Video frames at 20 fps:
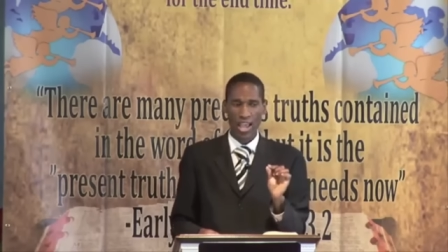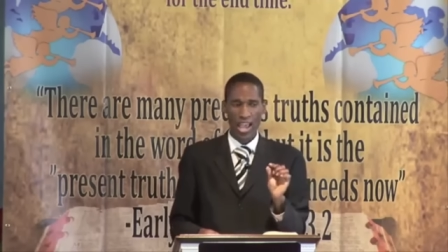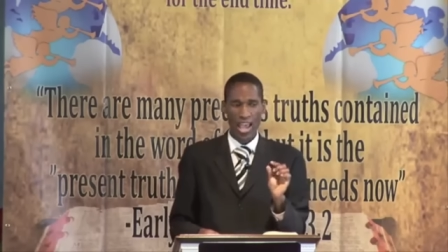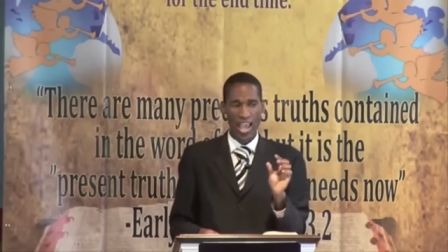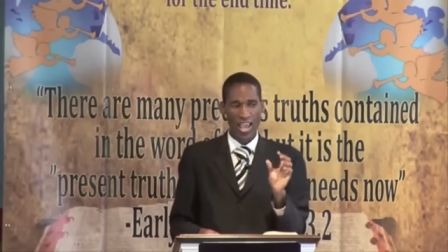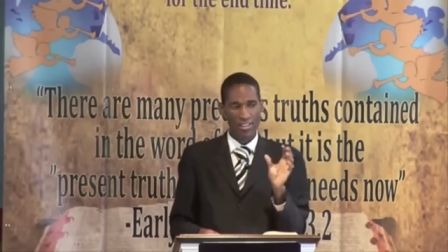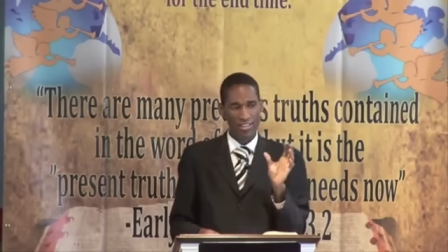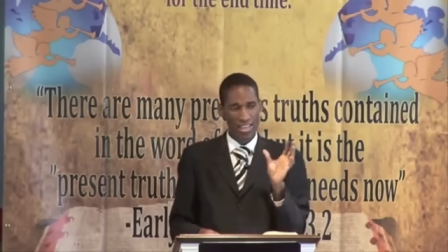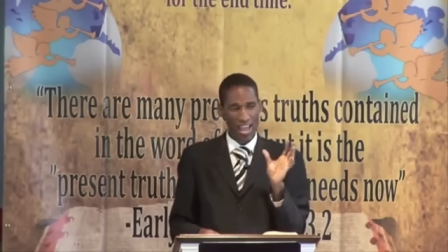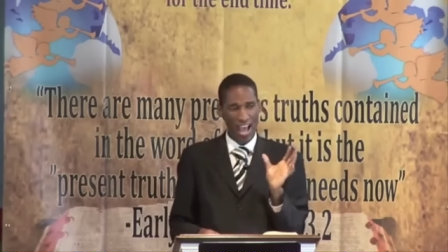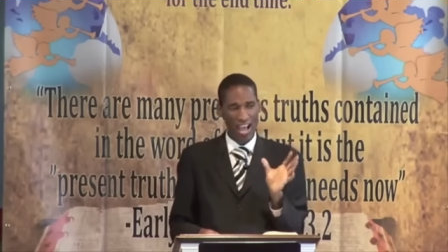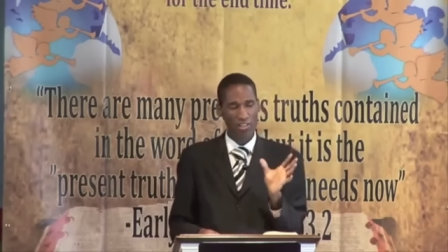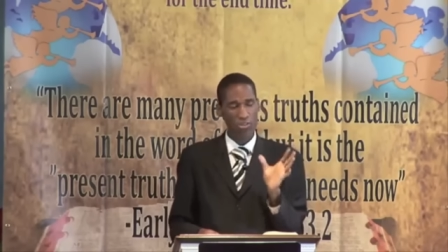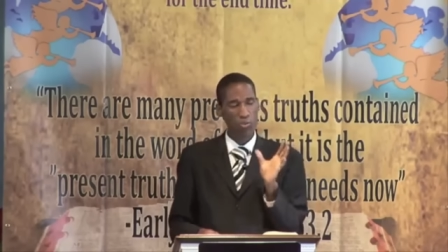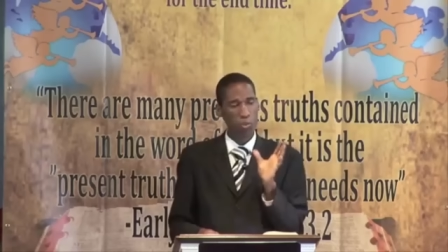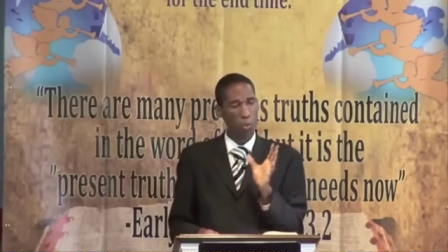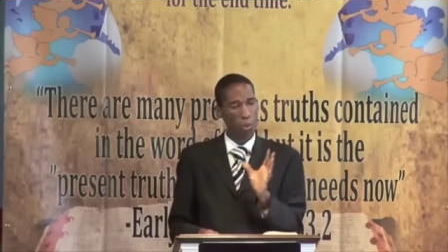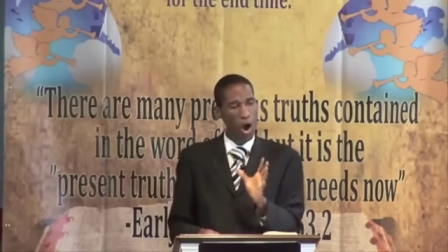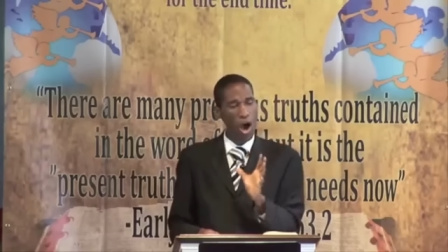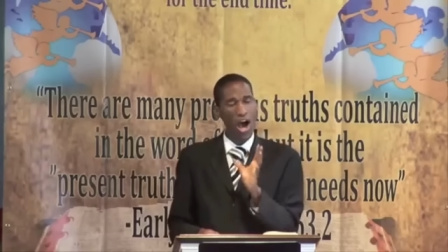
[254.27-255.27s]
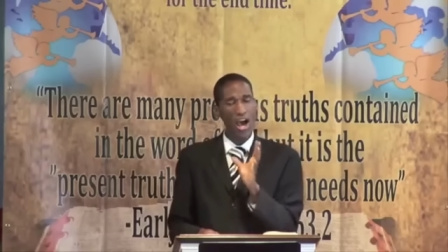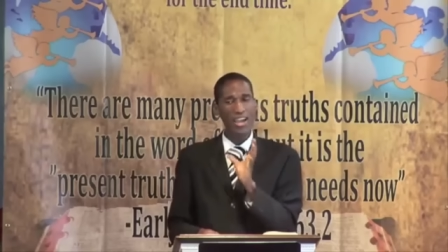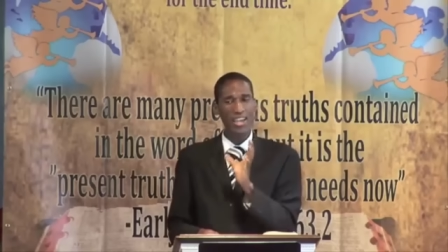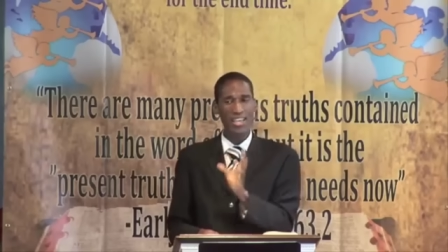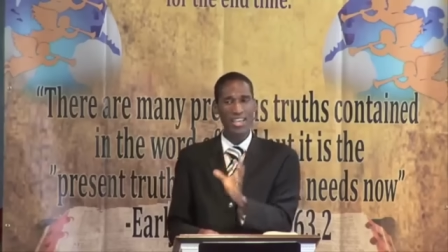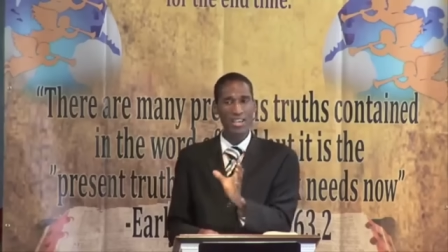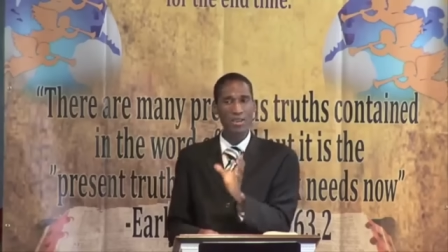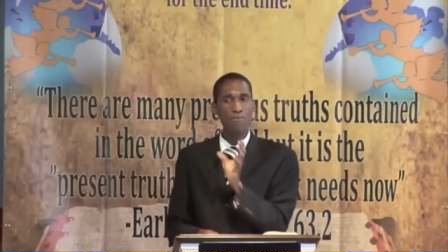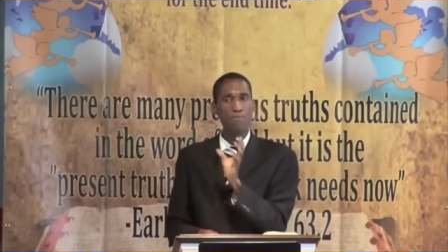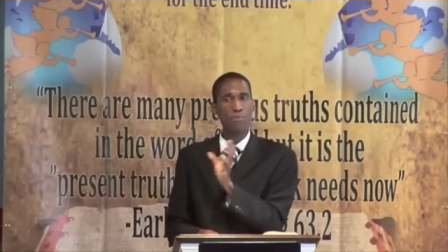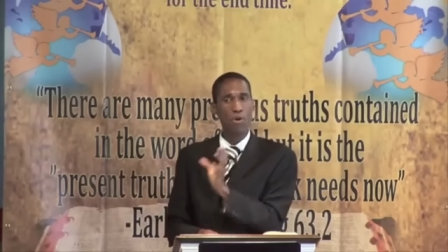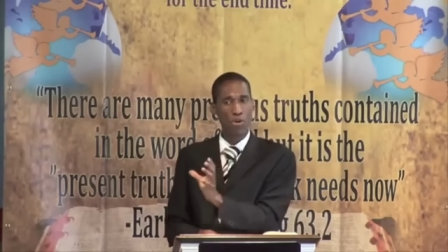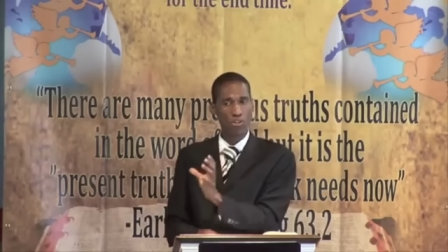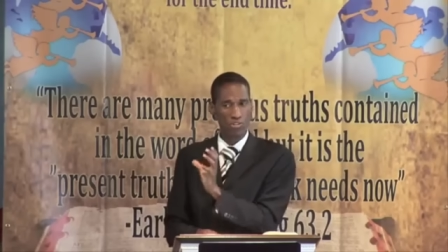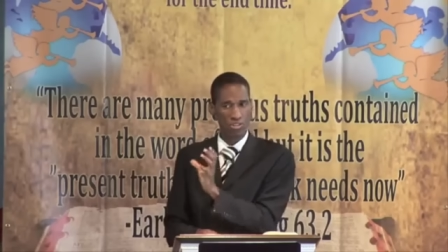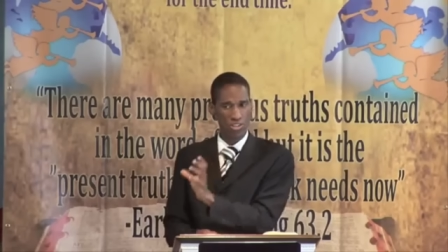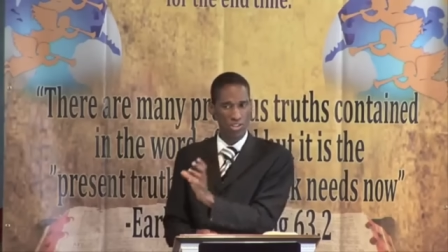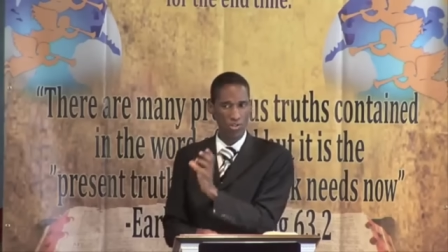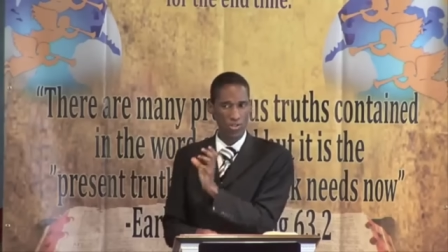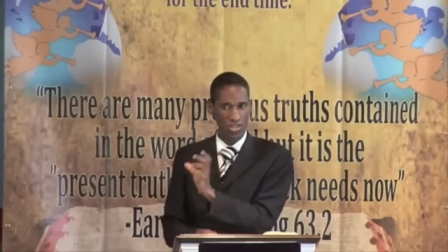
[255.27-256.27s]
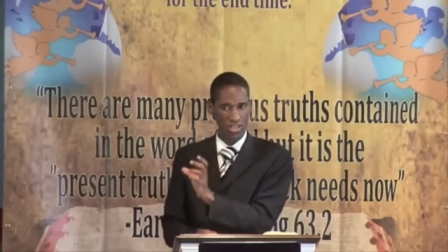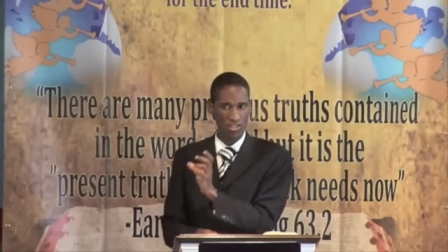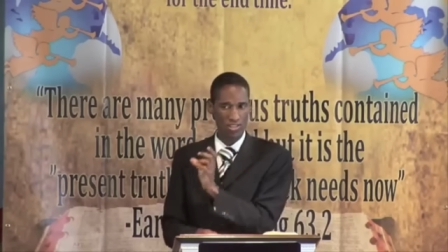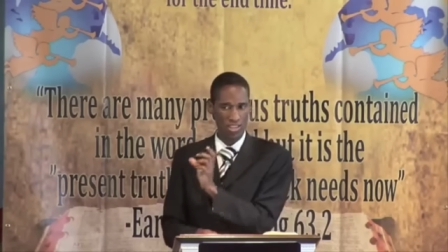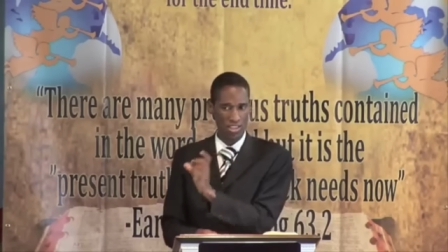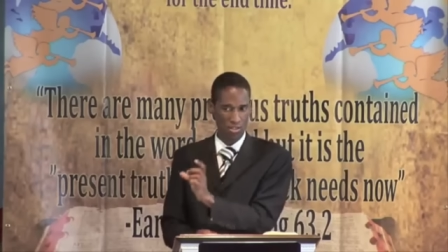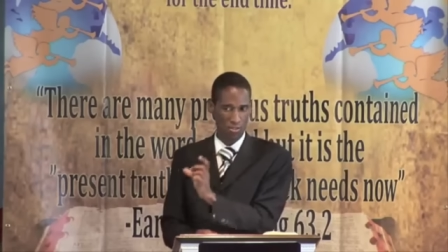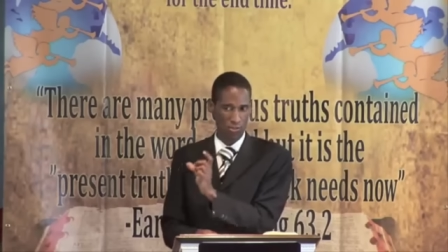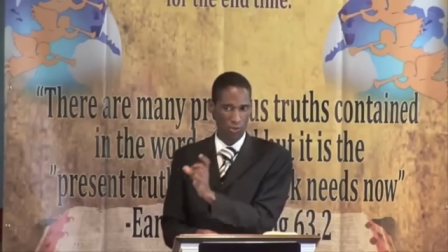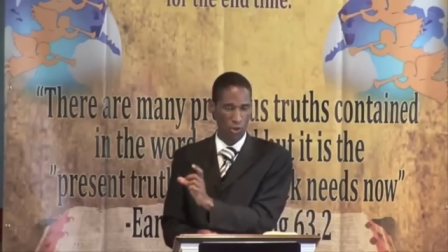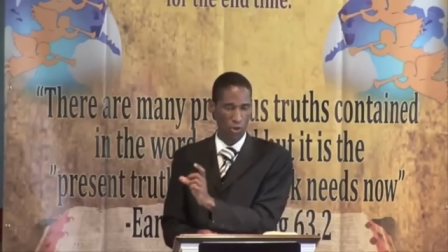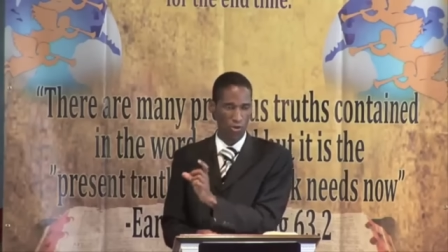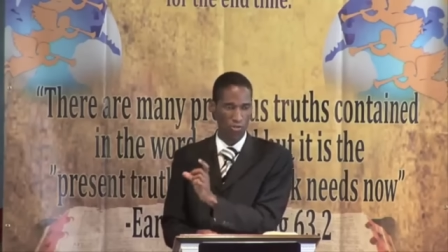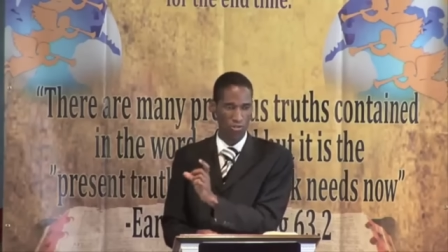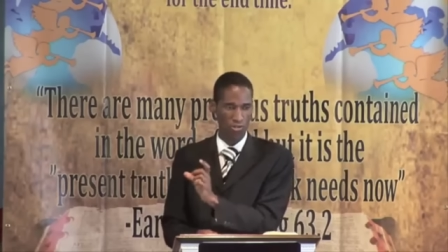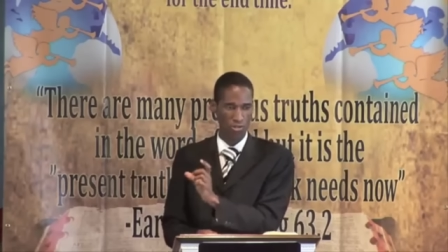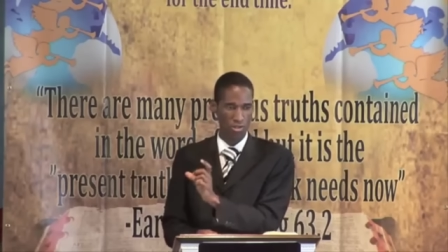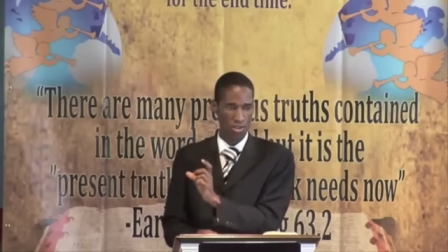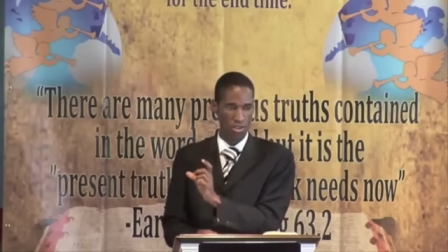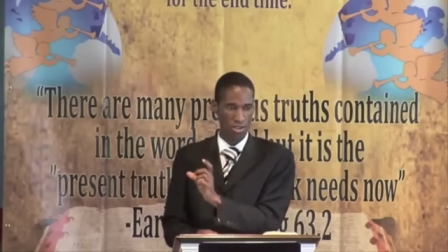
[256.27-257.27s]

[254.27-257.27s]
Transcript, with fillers: And that's why he persecuted these folks.